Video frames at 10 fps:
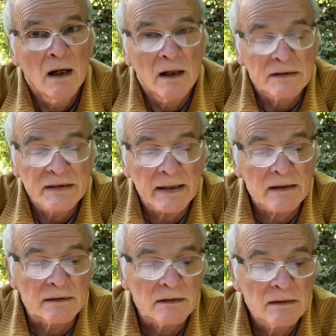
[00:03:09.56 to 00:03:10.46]
A
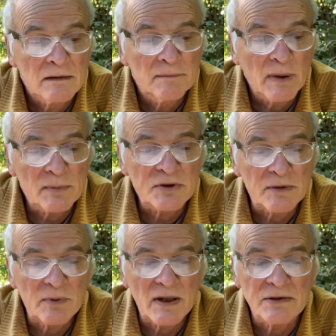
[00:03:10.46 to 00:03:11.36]
second publishing
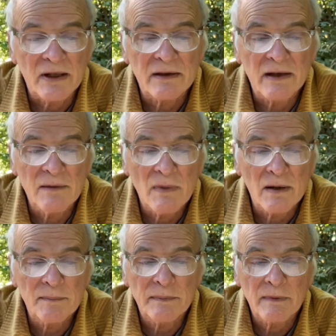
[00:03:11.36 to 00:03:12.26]
project came
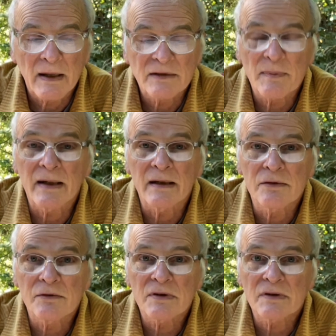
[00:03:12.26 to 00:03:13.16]
up as my
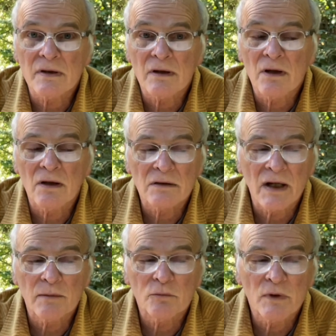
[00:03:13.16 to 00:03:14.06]
interest in the Long
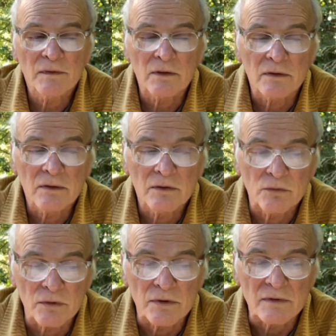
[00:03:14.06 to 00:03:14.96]
Tom River
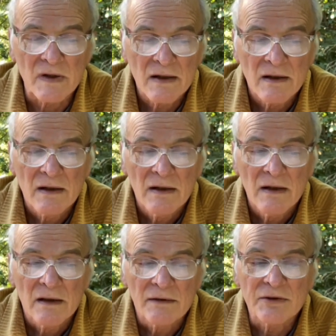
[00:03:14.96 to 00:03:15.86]
grew.
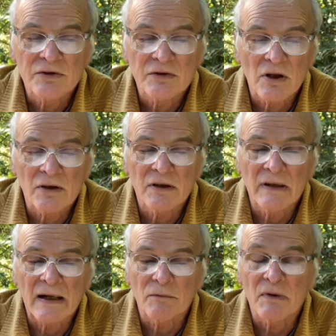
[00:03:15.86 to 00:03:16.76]
This started
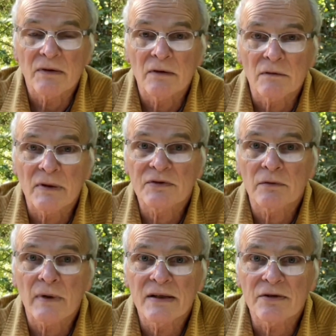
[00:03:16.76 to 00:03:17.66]
out with a
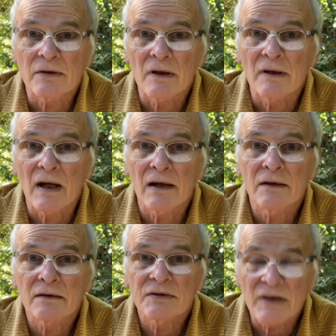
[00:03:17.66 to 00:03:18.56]
restoration on
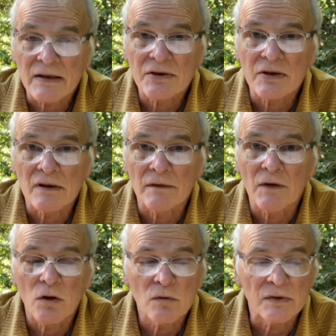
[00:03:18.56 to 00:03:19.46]
our section of
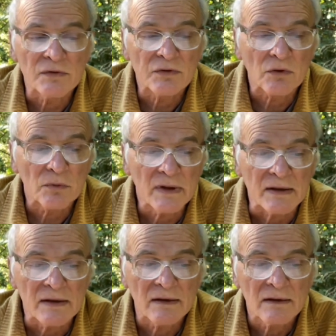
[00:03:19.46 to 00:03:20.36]
Owens
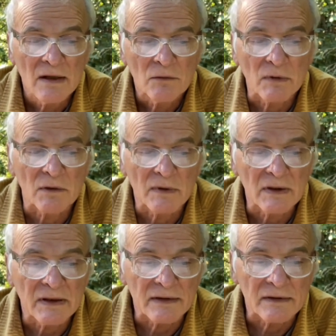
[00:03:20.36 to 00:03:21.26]
Creek, where we
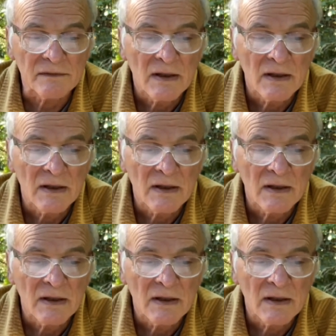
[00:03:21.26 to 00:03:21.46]
live,